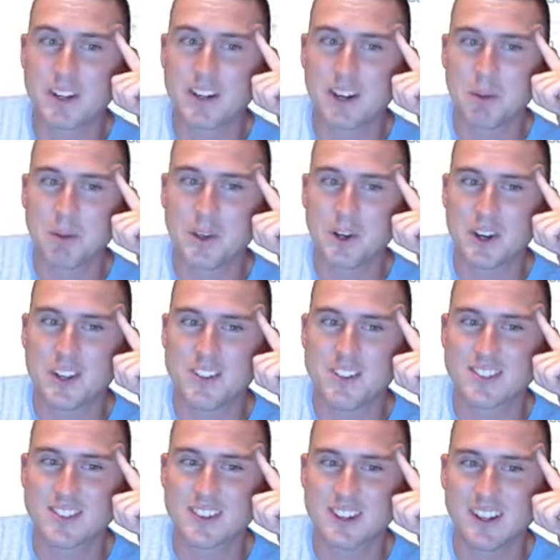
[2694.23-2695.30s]
I'll be
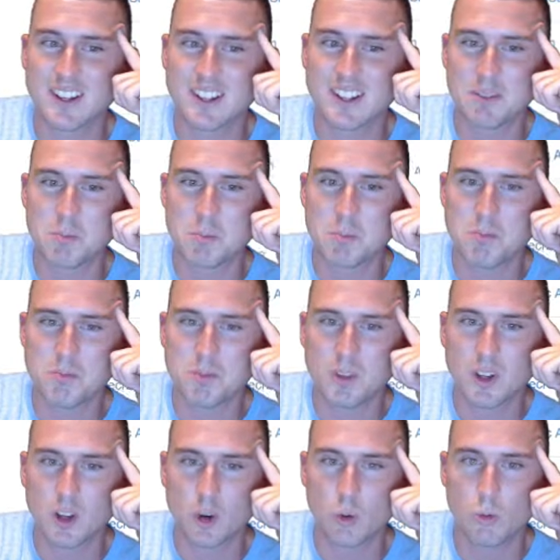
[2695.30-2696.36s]
honest.
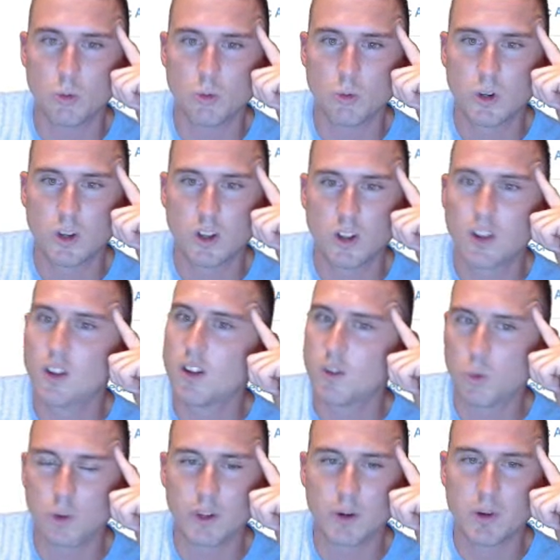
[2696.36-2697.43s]
Oh,
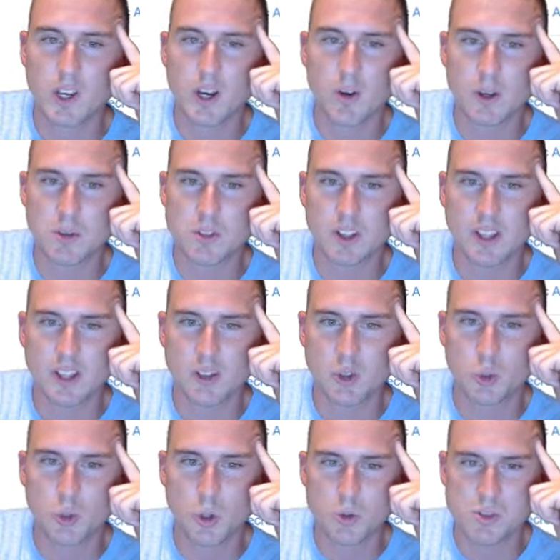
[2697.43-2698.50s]
well, there we go. It was at like
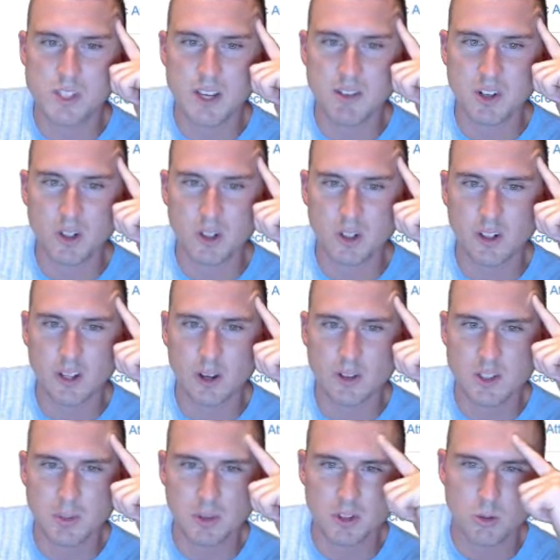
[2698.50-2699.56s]
207 earlier. Now it's
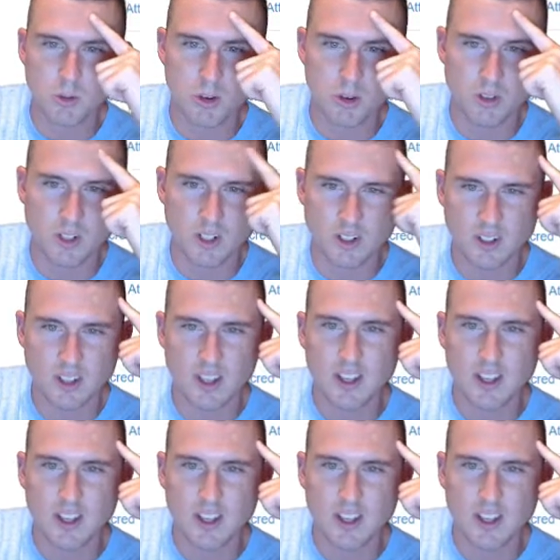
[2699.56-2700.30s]
up at 213.